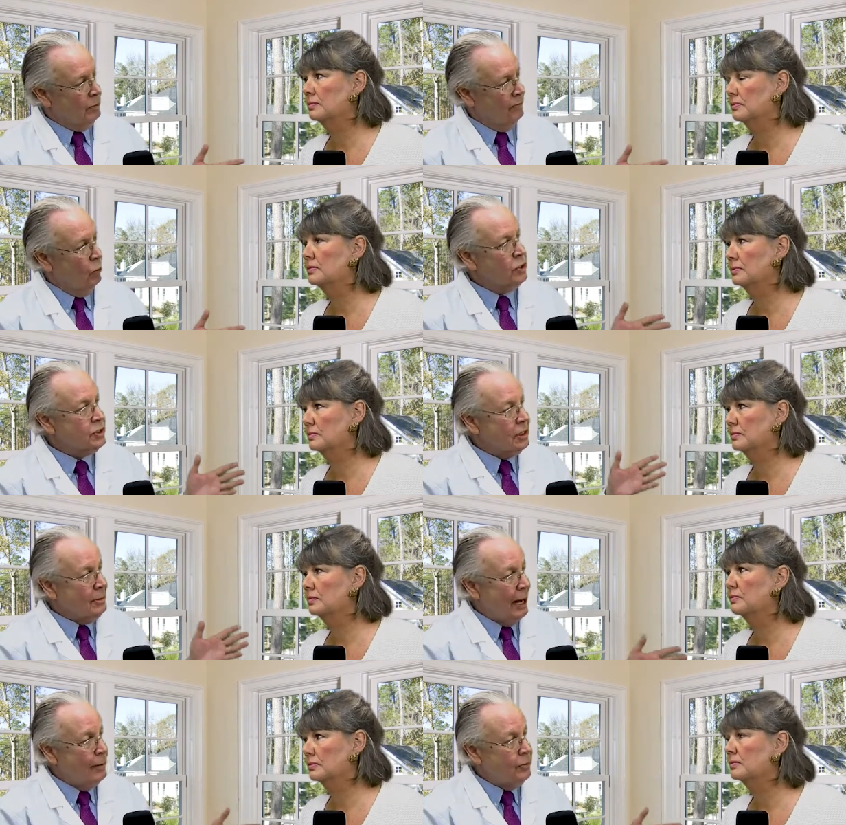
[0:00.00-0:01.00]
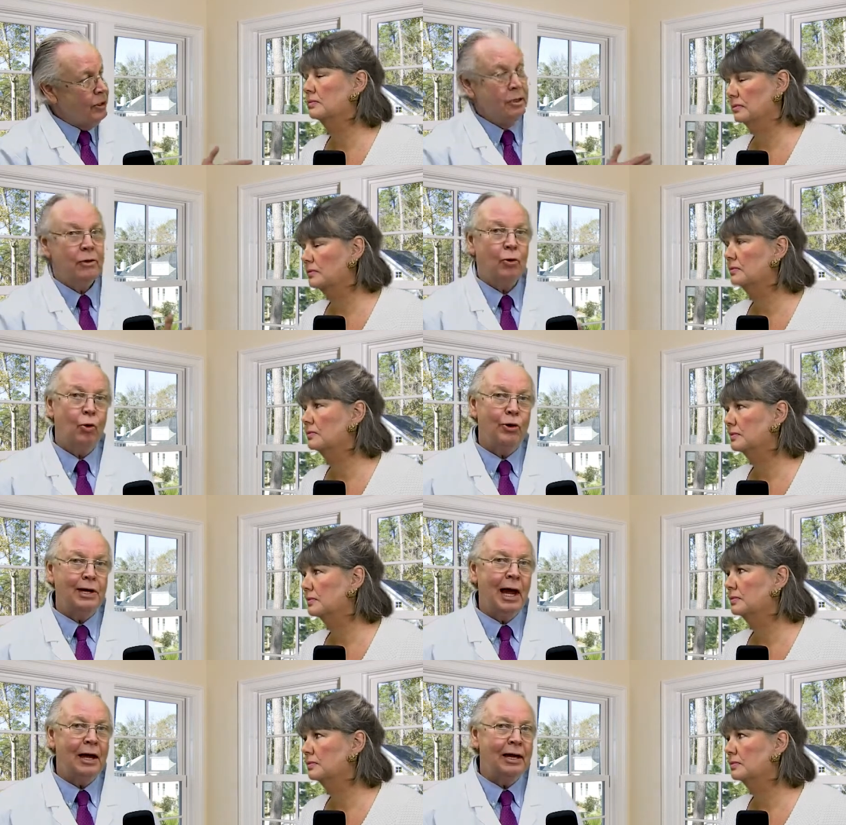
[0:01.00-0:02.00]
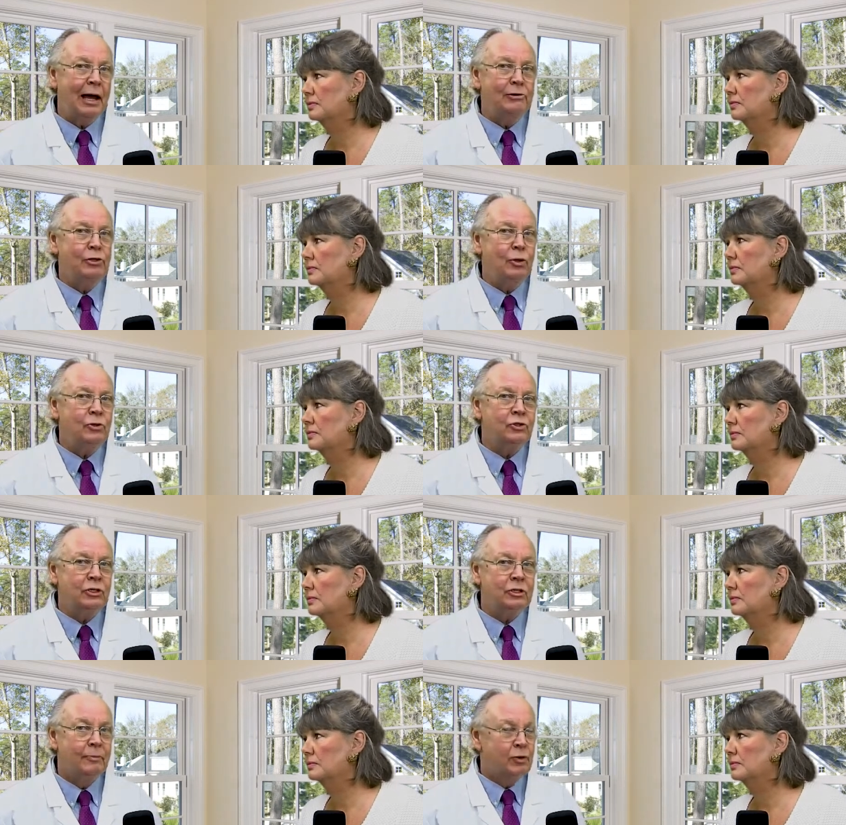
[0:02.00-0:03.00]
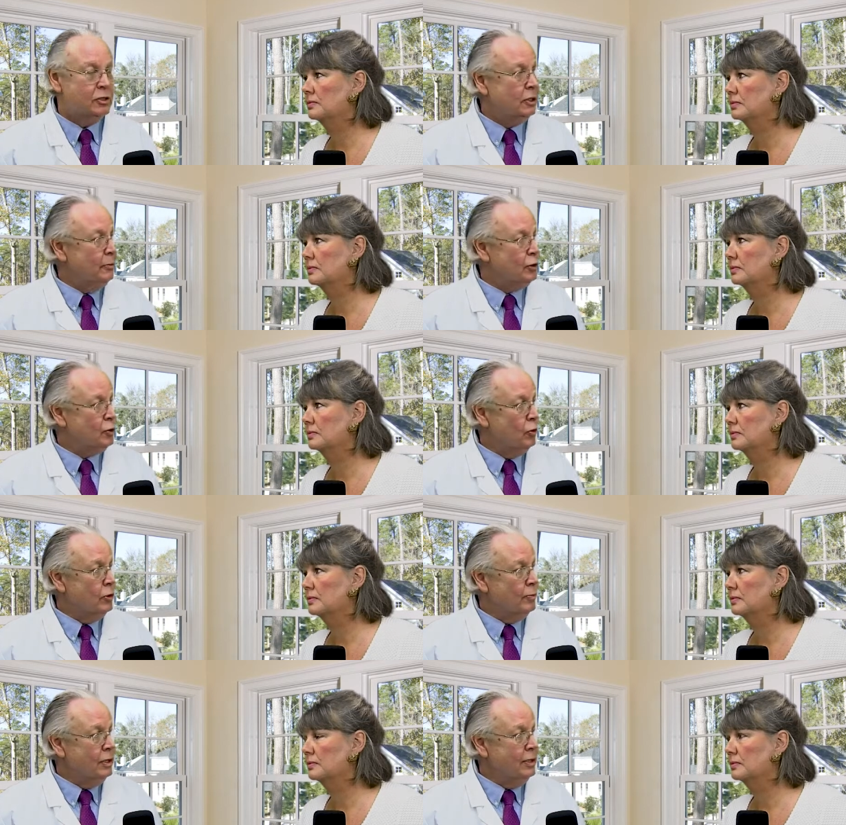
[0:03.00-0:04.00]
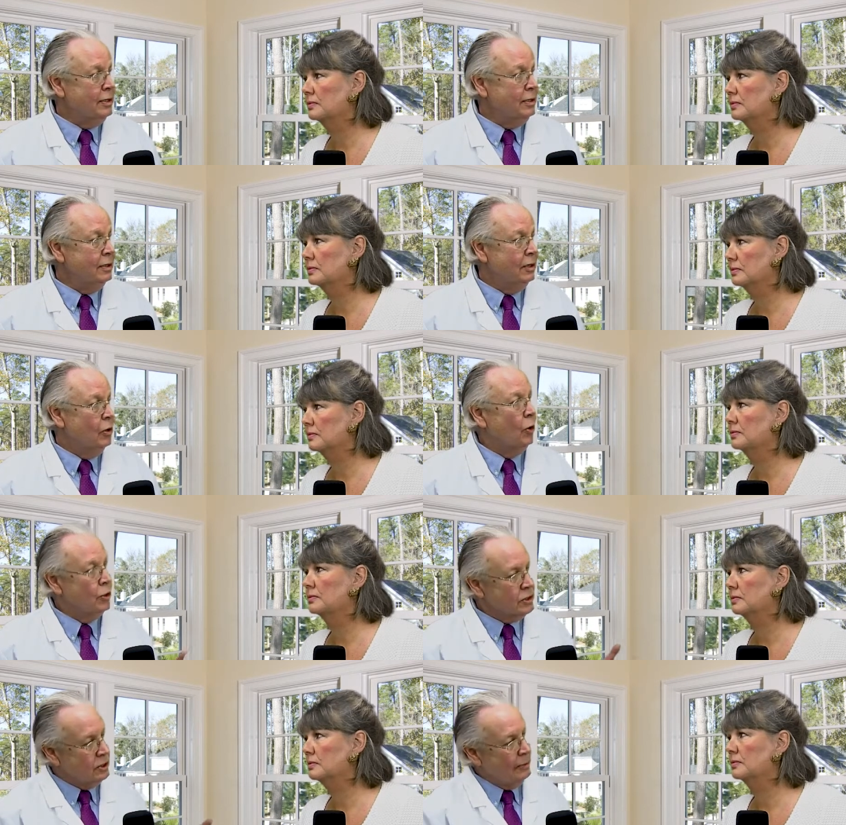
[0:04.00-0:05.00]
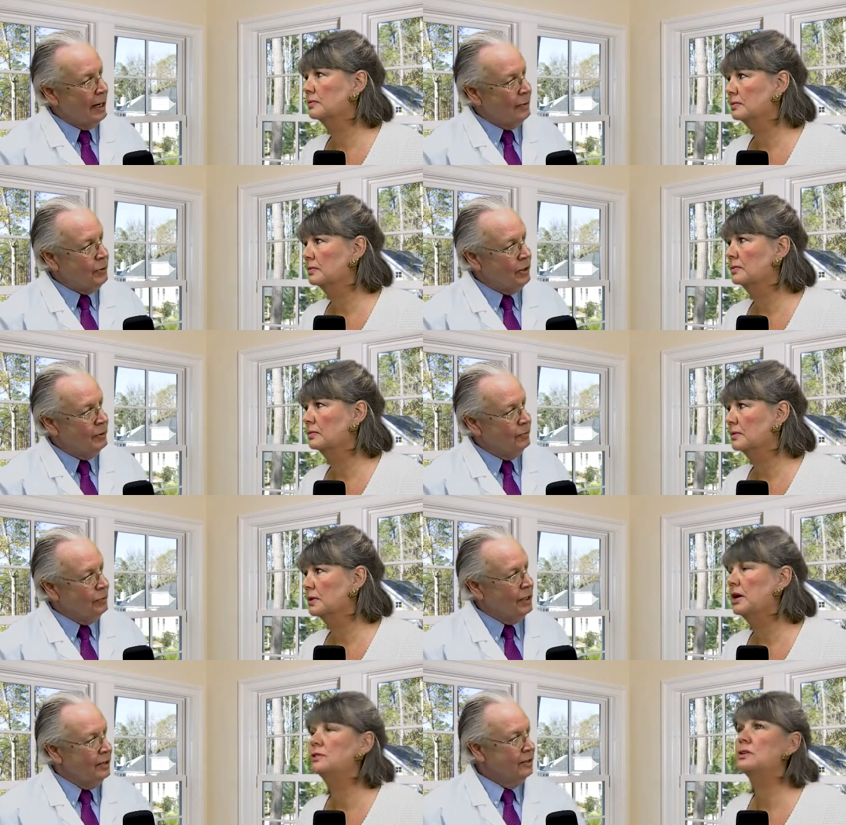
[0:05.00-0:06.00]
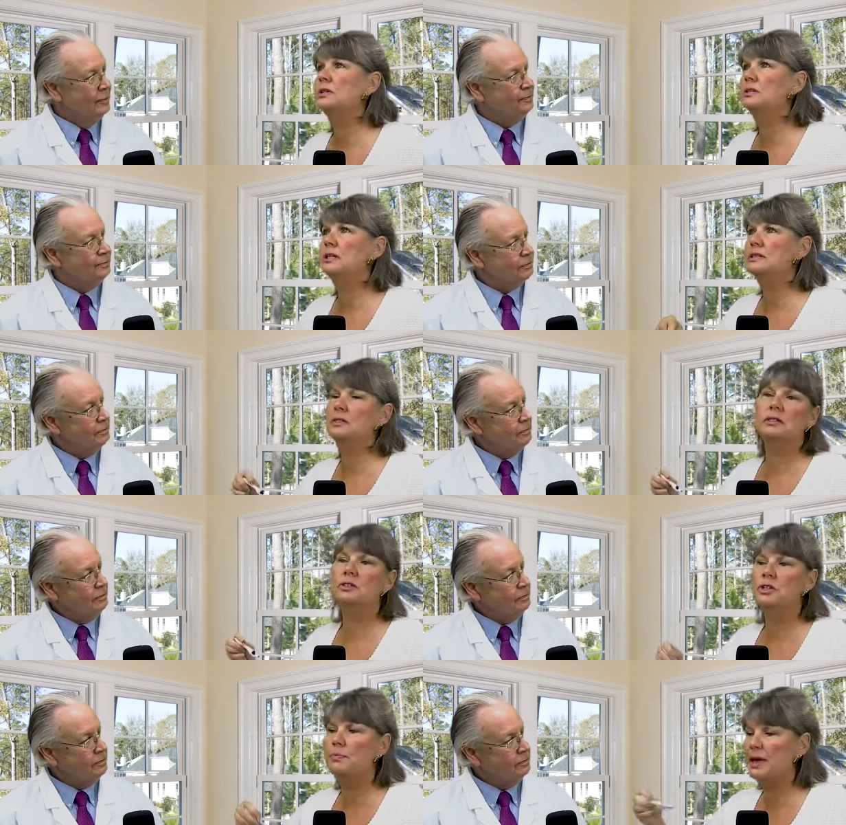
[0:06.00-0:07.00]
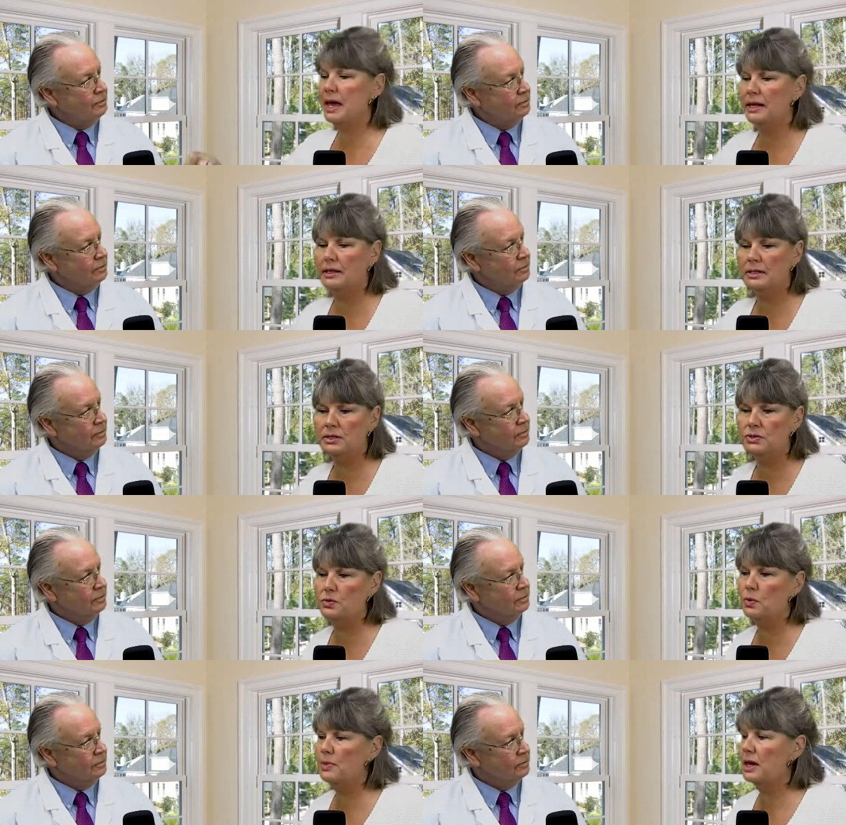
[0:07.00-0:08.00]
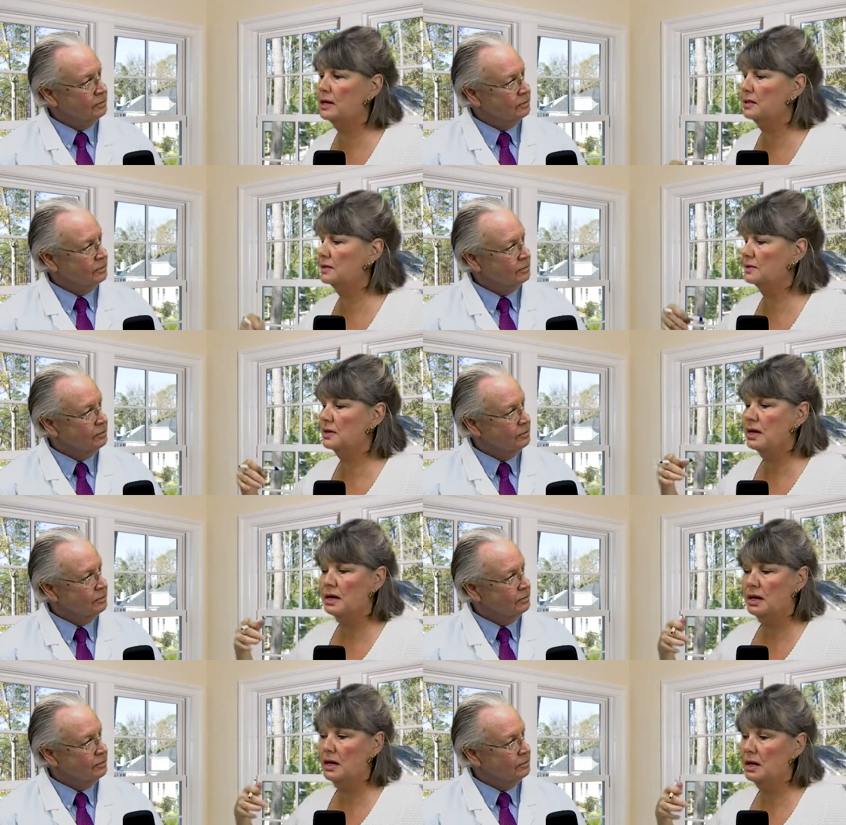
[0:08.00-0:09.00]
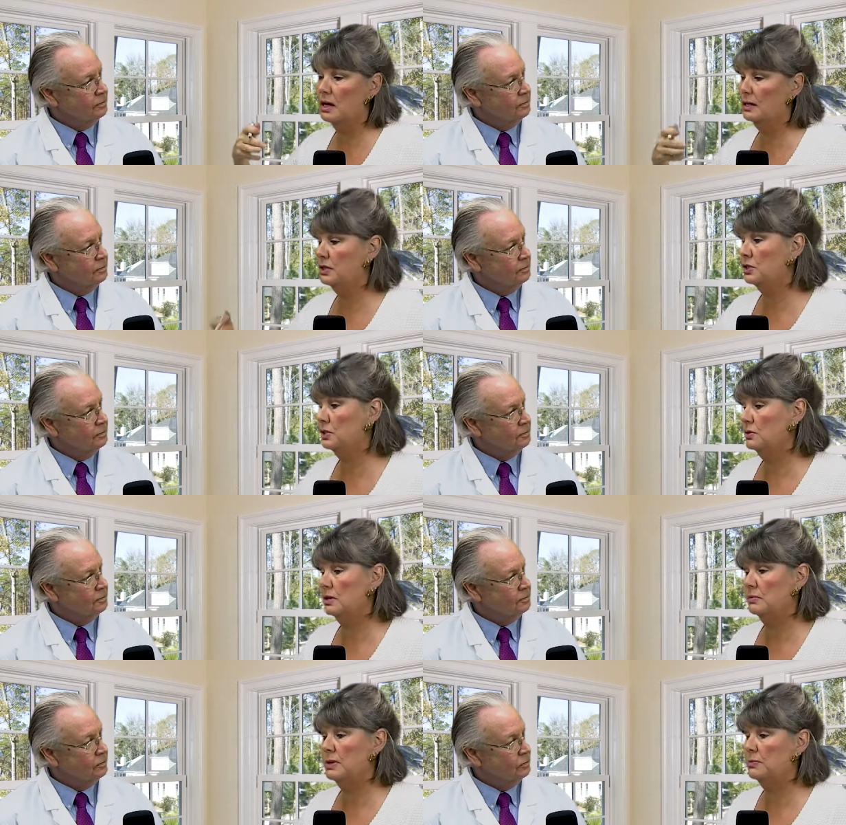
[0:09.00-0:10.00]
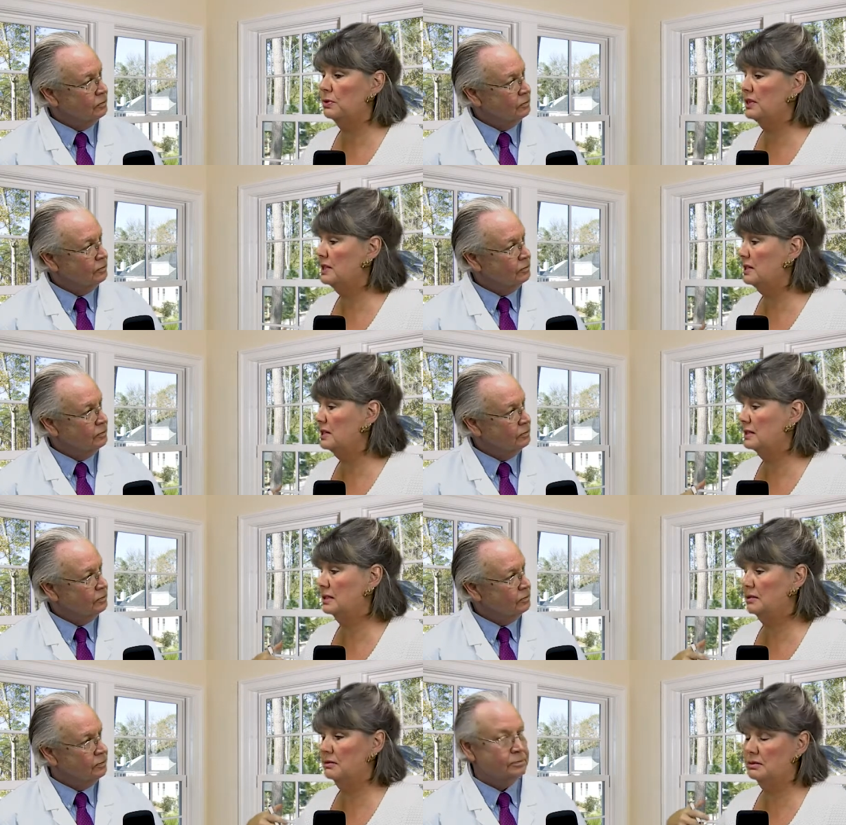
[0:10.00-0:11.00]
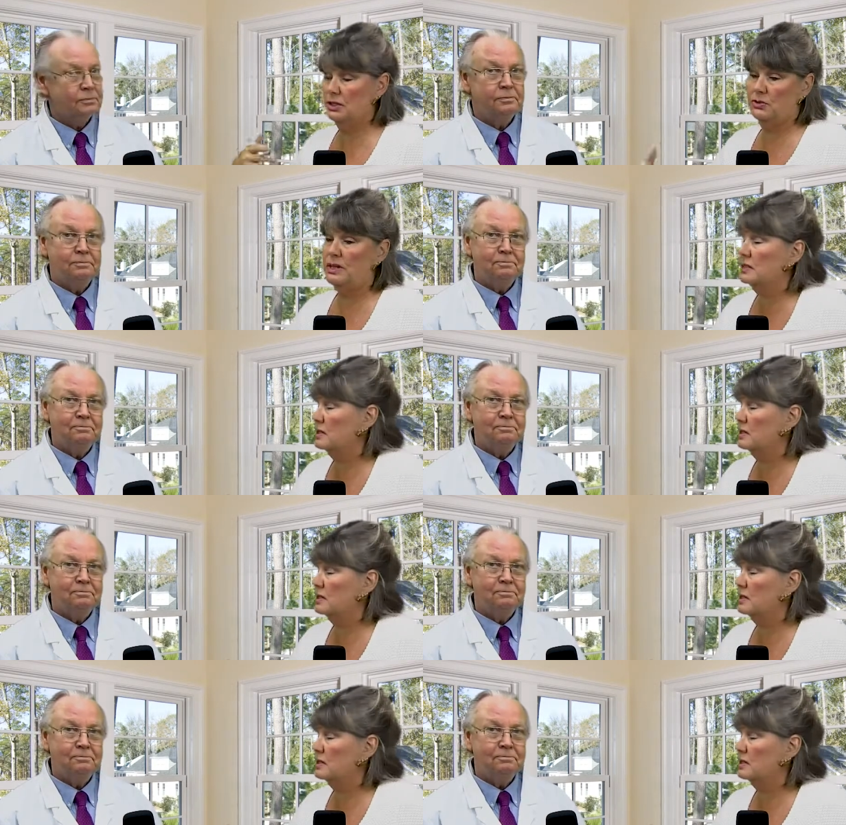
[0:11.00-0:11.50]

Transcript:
Speaker 1: before, sleep apnea or not. How do you know it's just sleep disordered breathing or is sleep apnea?
Speaker 2: All right, so let's let's jump ahead and let's assume that is uh, an issue and people need to address it